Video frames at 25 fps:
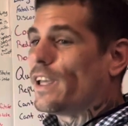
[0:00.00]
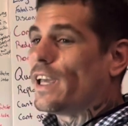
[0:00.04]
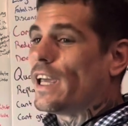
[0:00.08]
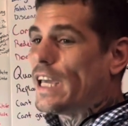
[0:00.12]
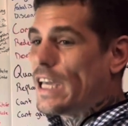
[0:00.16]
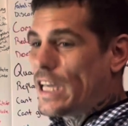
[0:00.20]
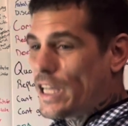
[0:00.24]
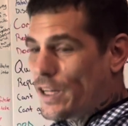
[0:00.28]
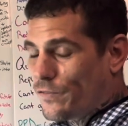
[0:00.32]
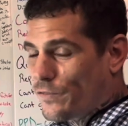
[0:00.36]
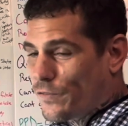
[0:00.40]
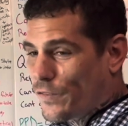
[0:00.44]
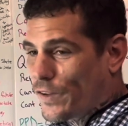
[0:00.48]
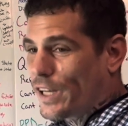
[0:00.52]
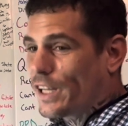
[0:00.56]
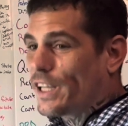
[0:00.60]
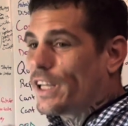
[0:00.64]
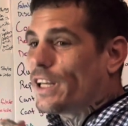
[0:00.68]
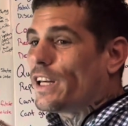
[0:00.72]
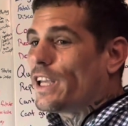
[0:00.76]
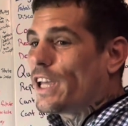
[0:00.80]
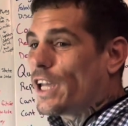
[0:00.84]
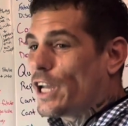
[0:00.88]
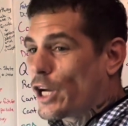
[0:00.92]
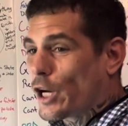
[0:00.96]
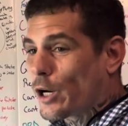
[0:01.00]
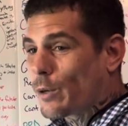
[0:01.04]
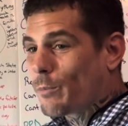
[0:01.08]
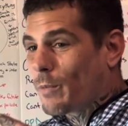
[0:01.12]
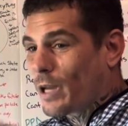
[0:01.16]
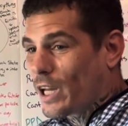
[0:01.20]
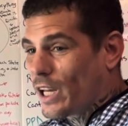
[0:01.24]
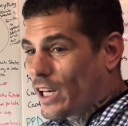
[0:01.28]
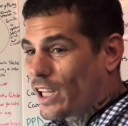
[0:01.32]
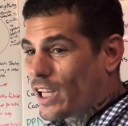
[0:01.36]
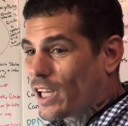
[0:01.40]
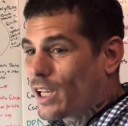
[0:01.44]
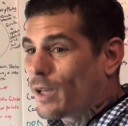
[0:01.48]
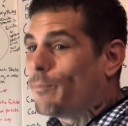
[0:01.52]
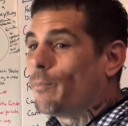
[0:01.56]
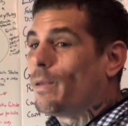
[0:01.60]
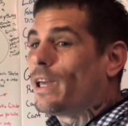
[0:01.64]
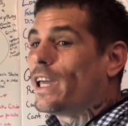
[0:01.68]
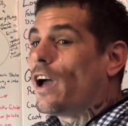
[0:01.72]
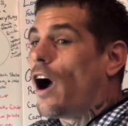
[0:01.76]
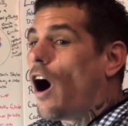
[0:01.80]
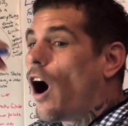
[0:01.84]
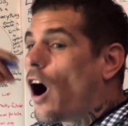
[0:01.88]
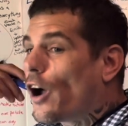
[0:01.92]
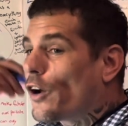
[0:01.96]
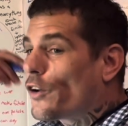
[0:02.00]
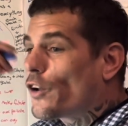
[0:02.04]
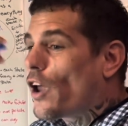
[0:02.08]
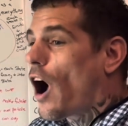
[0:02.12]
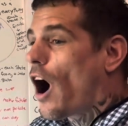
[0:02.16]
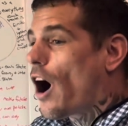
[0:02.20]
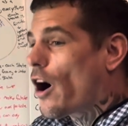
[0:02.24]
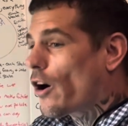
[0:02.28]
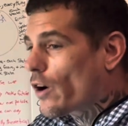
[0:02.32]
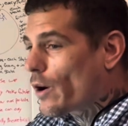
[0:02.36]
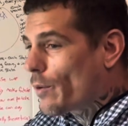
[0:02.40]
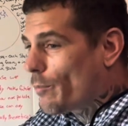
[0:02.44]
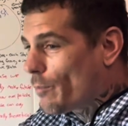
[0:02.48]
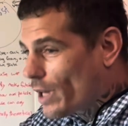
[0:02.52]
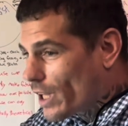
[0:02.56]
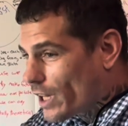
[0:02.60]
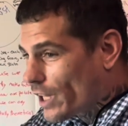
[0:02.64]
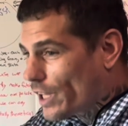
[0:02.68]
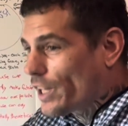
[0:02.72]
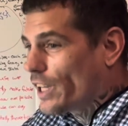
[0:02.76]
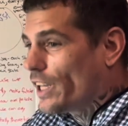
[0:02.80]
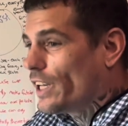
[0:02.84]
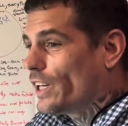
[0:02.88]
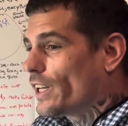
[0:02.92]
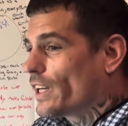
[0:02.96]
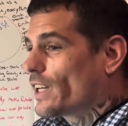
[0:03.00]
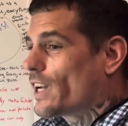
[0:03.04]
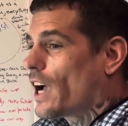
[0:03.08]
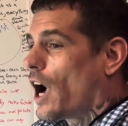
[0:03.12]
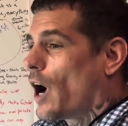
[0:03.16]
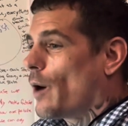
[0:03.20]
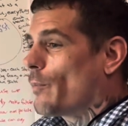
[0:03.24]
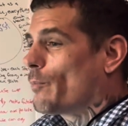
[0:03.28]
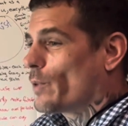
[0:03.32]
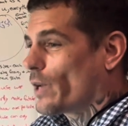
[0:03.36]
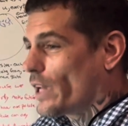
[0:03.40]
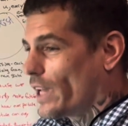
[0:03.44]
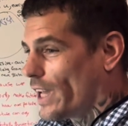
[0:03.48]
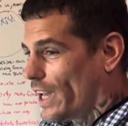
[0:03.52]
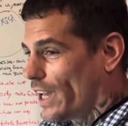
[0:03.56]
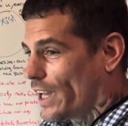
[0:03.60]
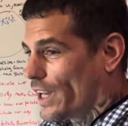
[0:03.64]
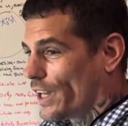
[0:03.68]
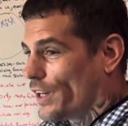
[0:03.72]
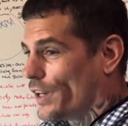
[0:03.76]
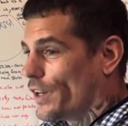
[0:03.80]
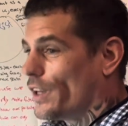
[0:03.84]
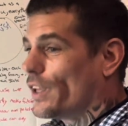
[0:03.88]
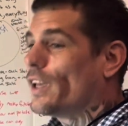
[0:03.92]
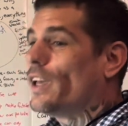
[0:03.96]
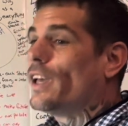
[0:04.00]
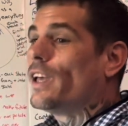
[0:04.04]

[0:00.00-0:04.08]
Infinite here meaning beyond our ability to comprehend.